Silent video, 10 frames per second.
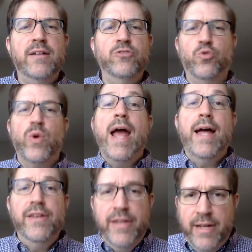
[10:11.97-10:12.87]

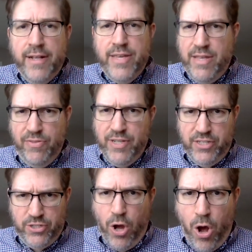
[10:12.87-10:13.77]
dread in this
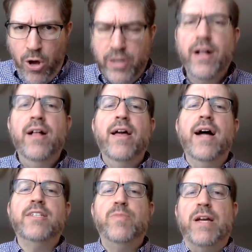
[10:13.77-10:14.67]
song
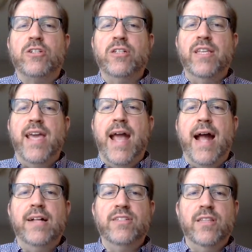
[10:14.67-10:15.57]
especially
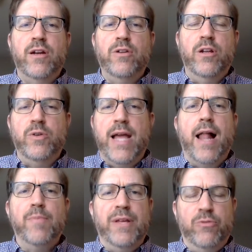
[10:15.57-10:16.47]
as they're,
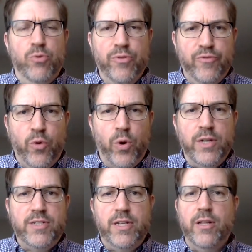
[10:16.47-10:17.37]
galloping through the
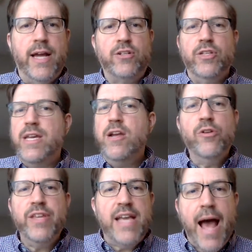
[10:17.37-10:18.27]
forest, and you'll actually hear
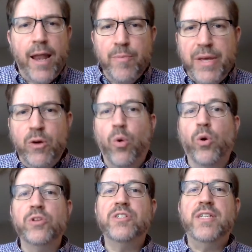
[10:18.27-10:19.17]
the galloping
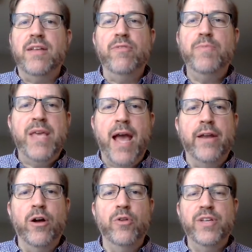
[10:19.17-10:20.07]
horse in the
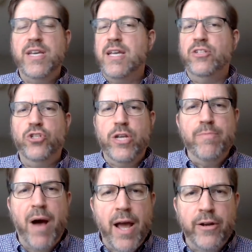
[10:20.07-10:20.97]
piano. The key is G
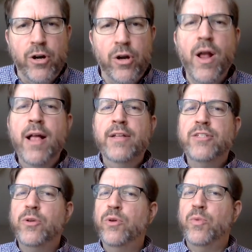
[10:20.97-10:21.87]
minor,
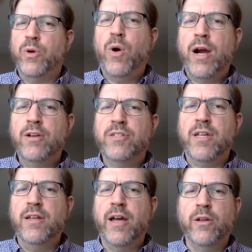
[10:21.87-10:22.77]
so it requires
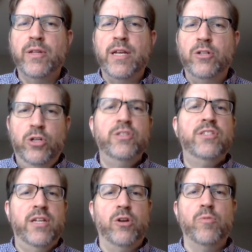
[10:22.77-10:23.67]
not only a good
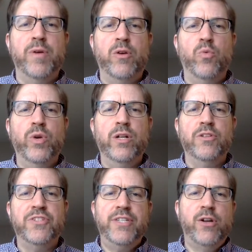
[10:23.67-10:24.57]
singer, but a real
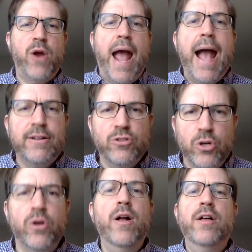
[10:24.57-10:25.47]

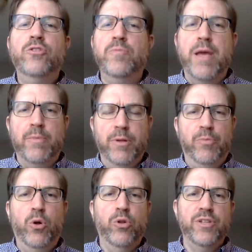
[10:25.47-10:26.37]
singer-actor to be able to
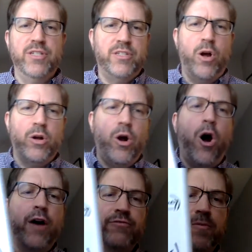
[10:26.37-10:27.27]
pull this song
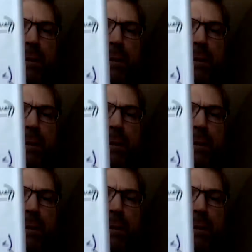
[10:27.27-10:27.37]
off.